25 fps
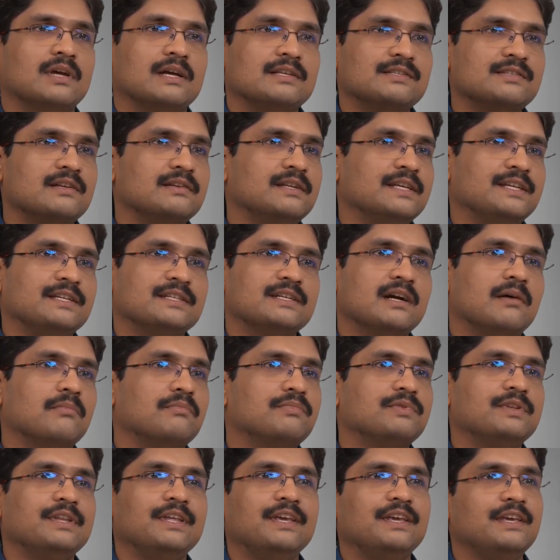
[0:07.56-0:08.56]
consulting
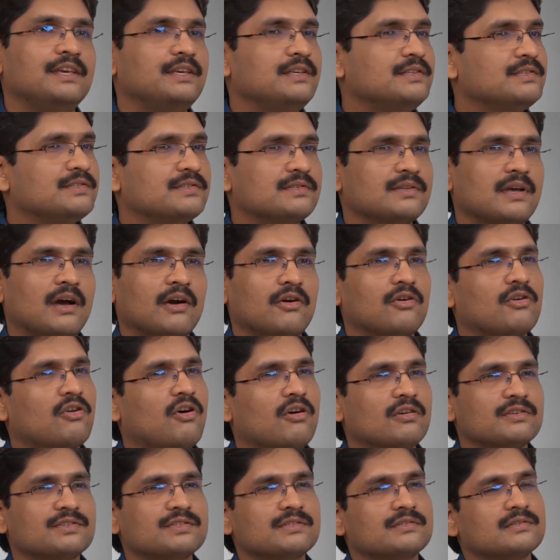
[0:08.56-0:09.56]
companies
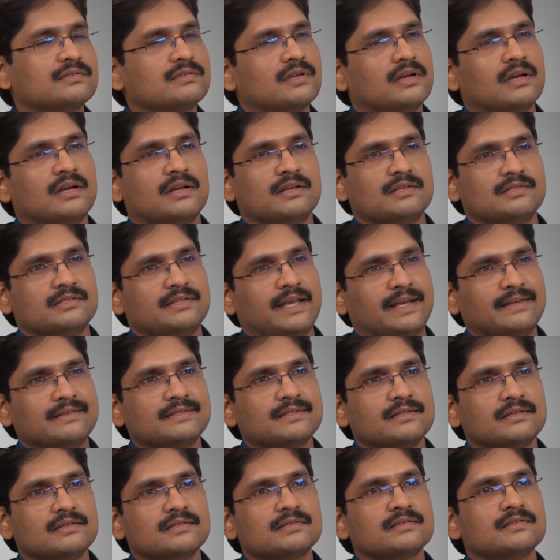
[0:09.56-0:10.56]
across
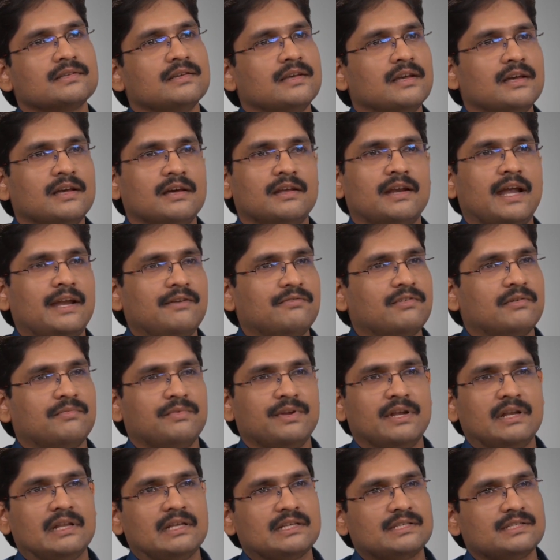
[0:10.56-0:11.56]
sectors, right from
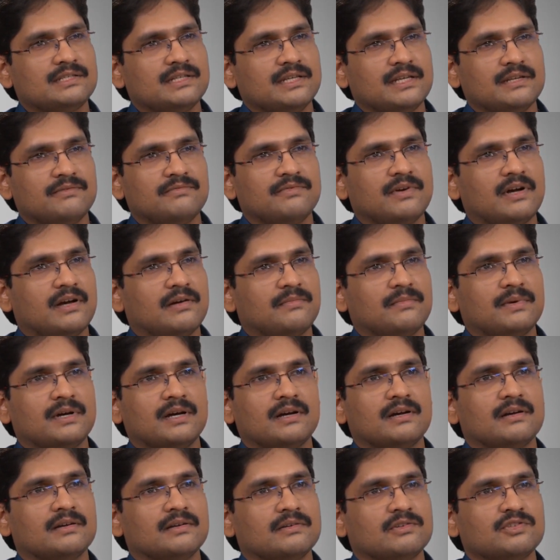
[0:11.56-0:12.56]
real estate,
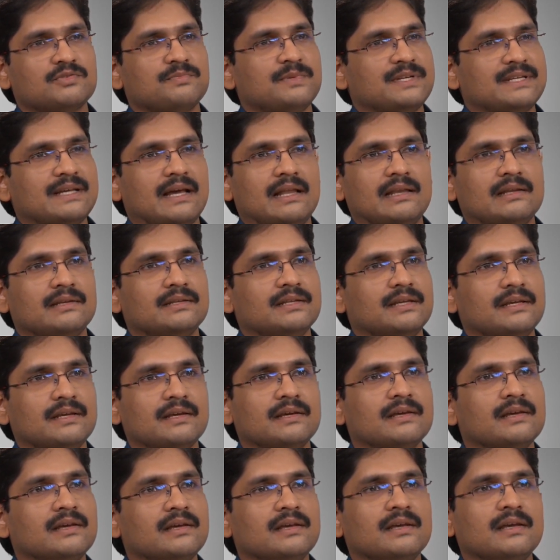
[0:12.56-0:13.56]
pharma,
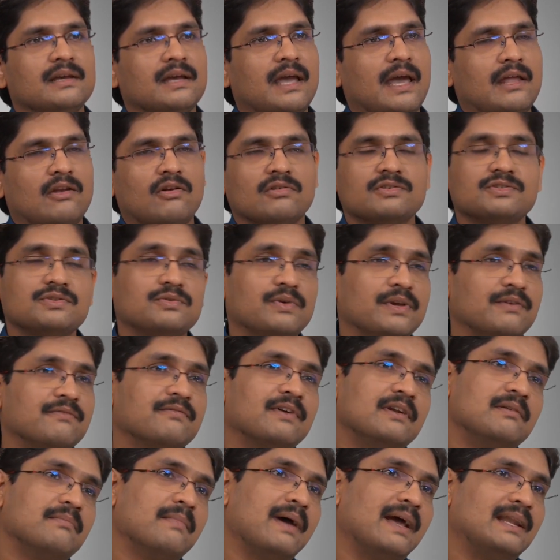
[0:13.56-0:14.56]
hospitality, and also doing
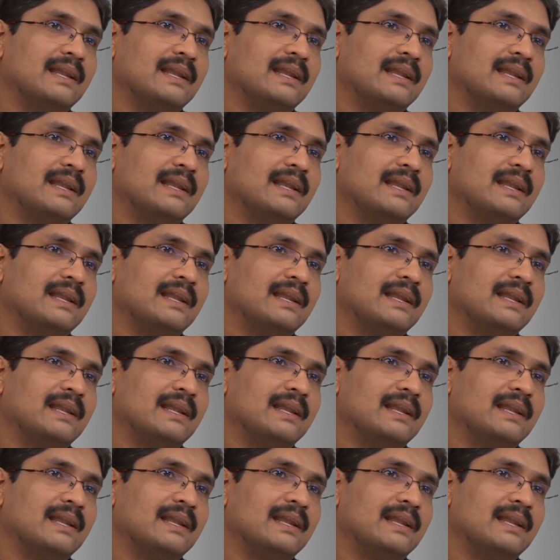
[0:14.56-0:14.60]
fund